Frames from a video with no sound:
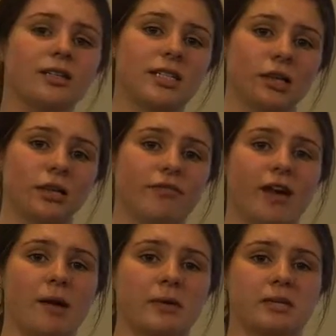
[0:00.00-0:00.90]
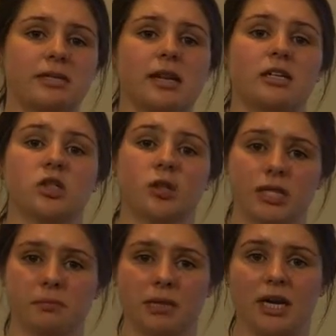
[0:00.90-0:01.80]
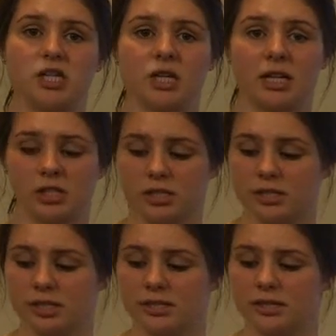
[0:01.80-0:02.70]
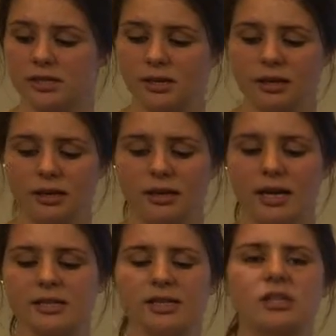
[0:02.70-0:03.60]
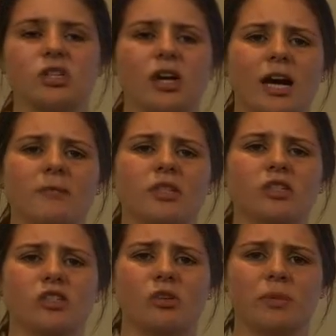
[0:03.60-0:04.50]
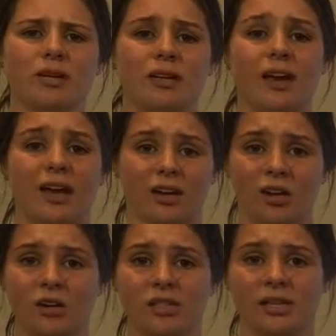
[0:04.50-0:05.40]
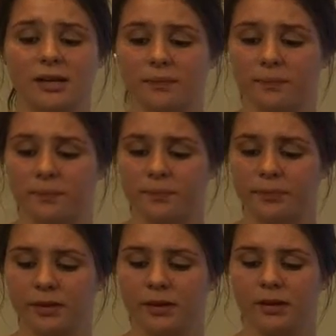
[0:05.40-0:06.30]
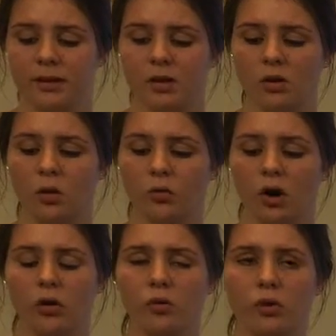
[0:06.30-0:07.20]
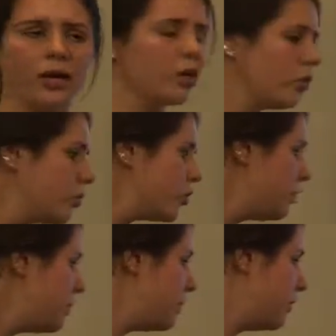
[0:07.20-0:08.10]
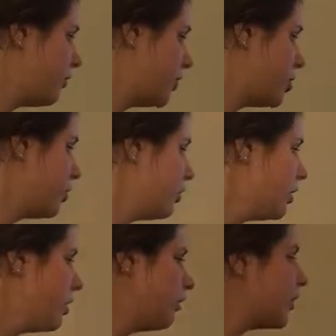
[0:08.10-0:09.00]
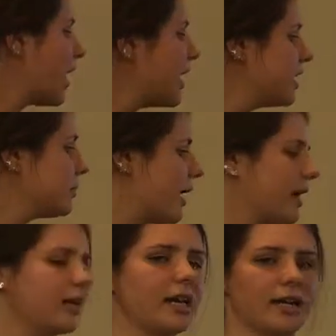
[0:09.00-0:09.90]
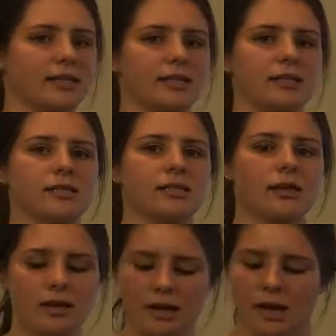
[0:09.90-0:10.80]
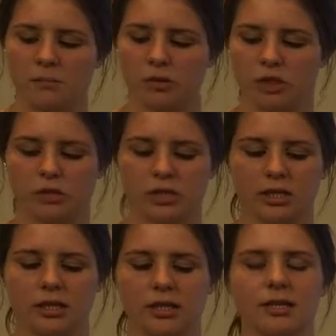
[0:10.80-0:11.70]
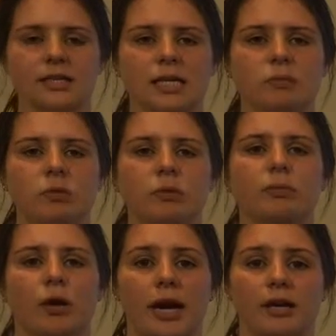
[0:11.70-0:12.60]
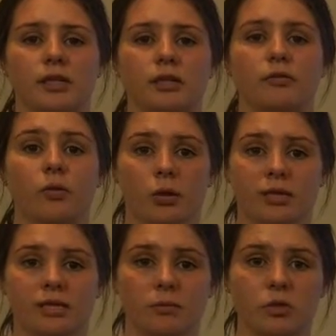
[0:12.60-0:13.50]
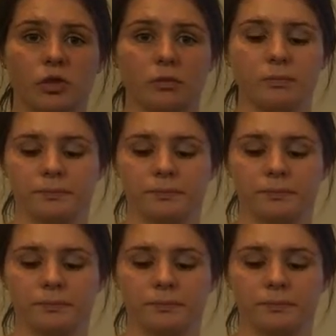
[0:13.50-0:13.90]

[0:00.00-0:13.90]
dairy farmers and transportation agencies, as it is time-consuming and costly. Although it can also be beneficial for gaining market access and producing an acceptable product for consumption.